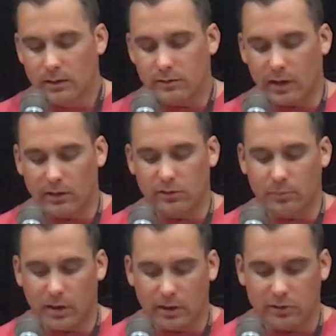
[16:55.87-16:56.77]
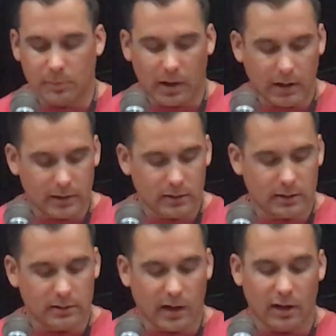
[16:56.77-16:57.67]
scans of my spine,
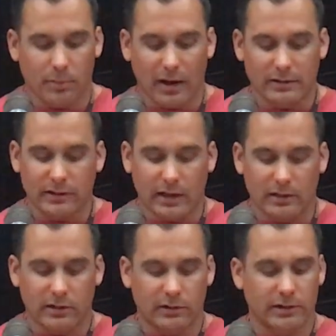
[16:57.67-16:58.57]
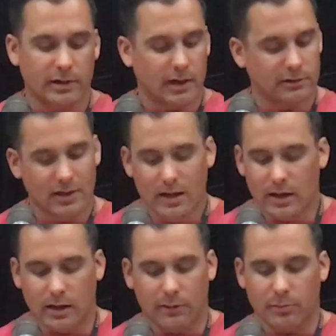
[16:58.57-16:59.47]
entire body scans, hearing tests,
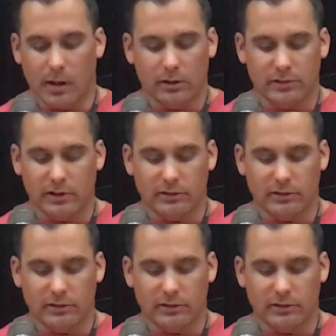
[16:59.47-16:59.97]
an ophthalmology